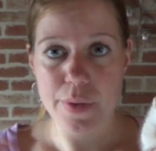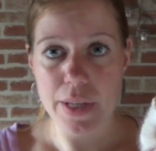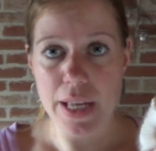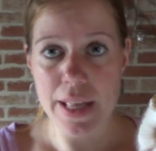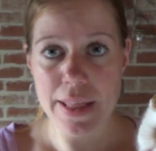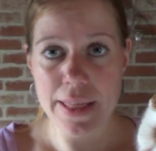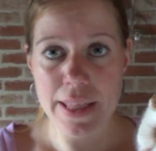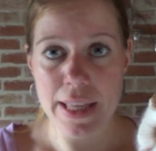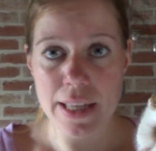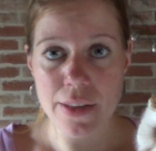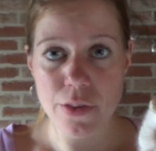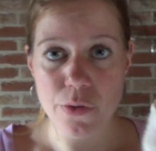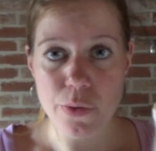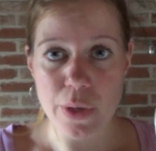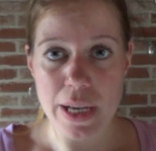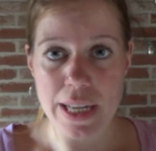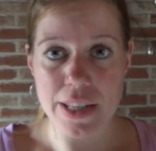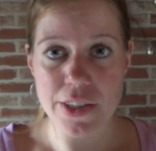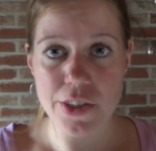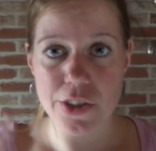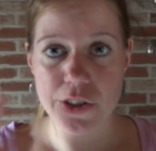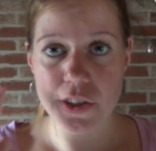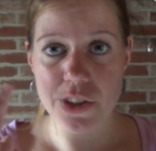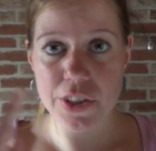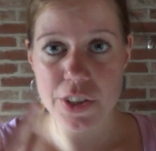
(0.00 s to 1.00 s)
And then to
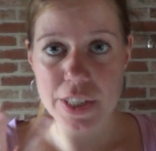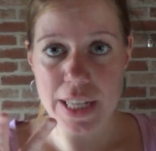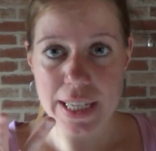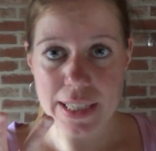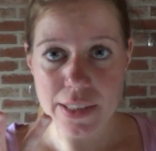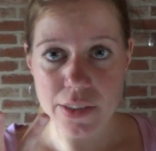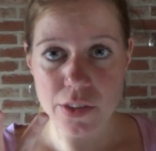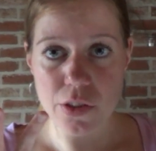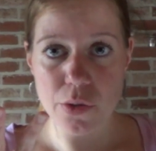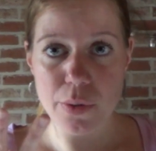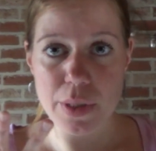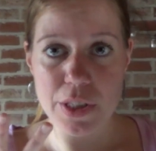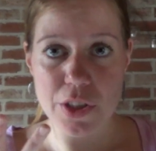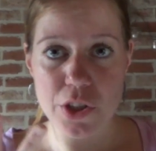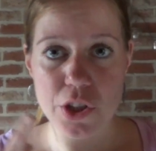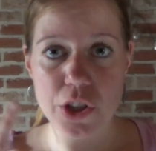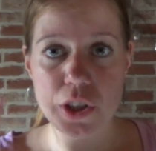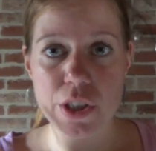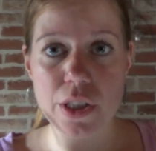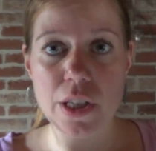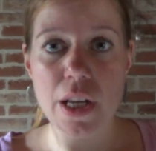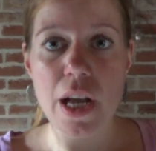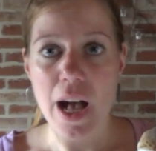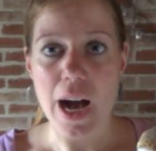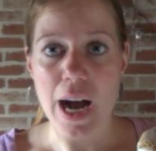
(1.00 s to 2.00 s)
answer the second
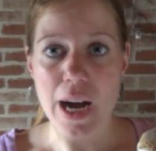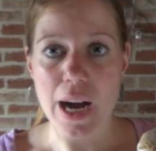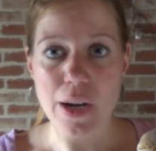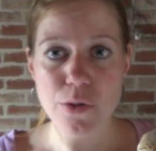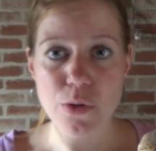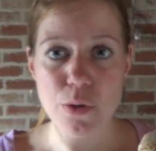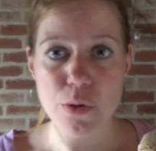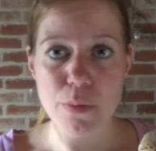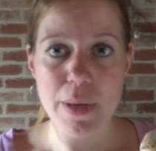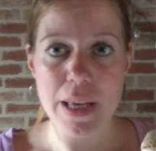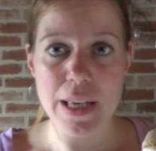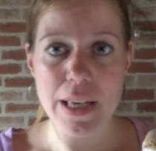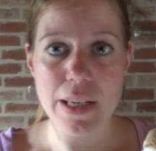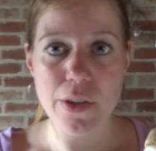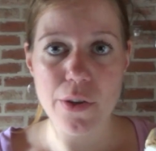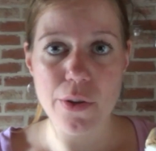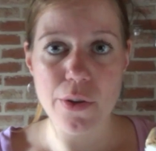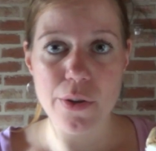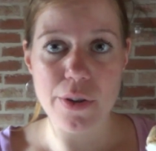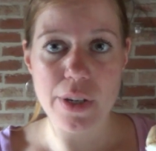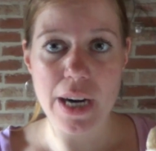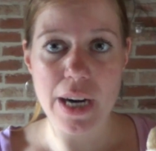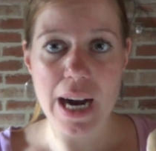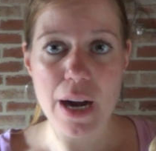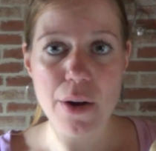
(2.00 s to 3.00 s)
question, how to make
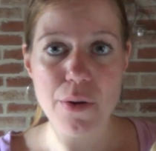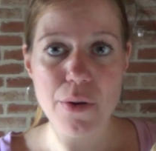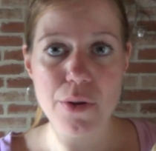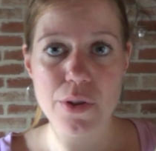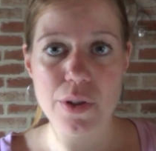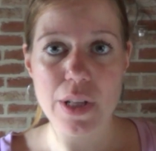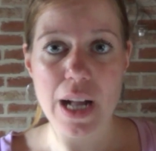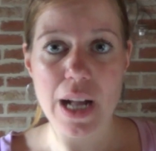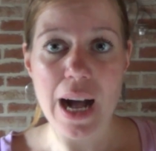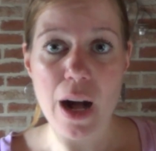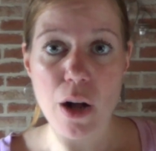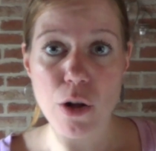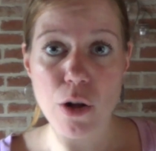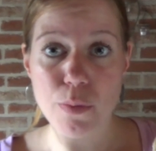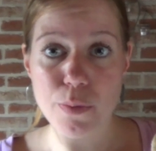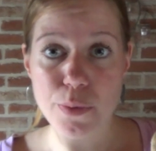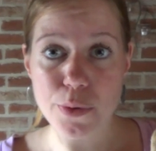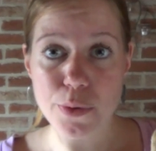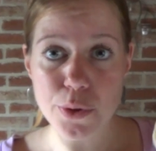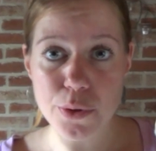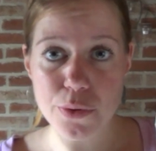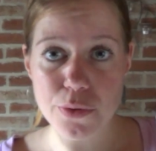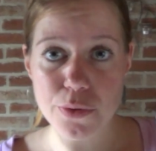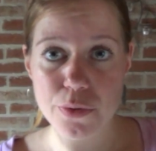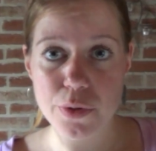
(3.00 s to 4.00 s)
your house
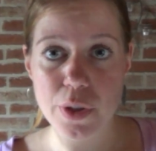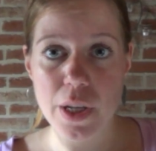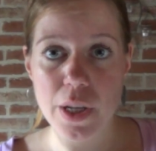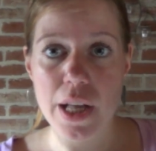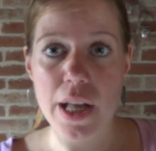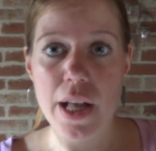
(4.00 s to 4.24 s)
owl-proof.